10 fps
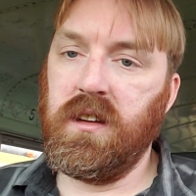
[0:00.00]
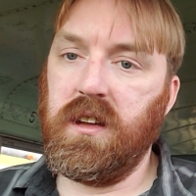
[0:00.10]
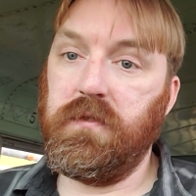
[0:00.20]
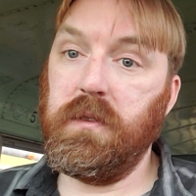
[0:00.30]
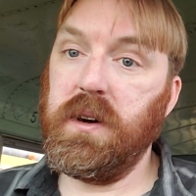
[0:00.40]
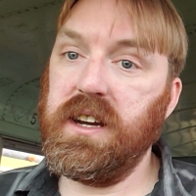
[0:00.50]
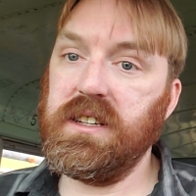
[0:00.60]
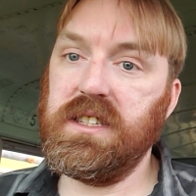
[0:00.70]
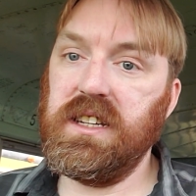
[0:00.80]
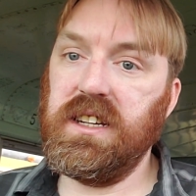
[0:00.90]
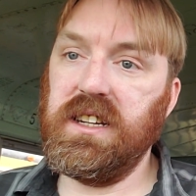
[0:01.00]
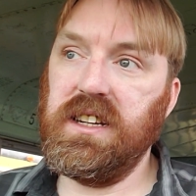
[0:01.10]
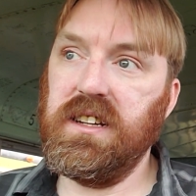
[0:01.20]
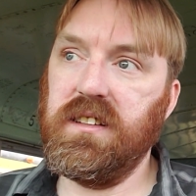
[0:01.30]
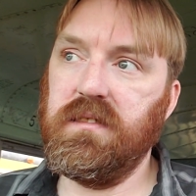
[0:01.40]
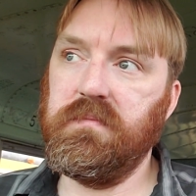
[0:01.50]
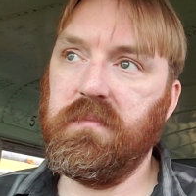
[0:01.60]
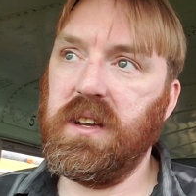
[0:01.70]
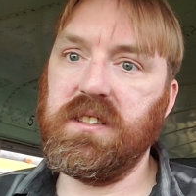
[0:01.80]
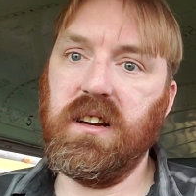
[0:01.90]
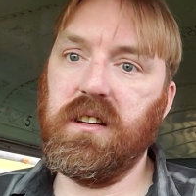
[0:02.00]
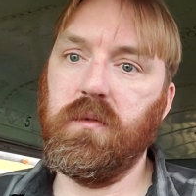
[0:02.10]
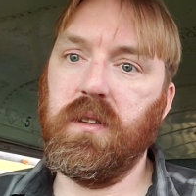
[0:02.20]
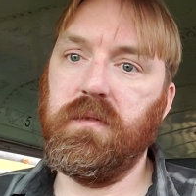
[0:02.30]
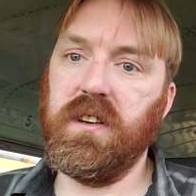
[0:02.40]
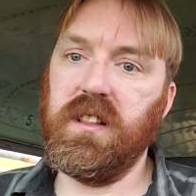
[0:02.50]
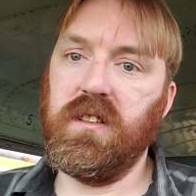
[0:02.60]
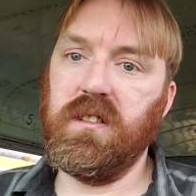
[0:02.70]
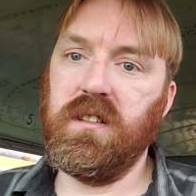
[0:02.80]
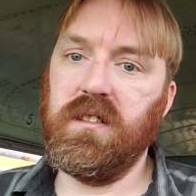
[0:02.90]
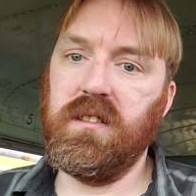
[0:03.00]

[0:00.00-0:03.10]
if you buy a CE, it's not going to run very long.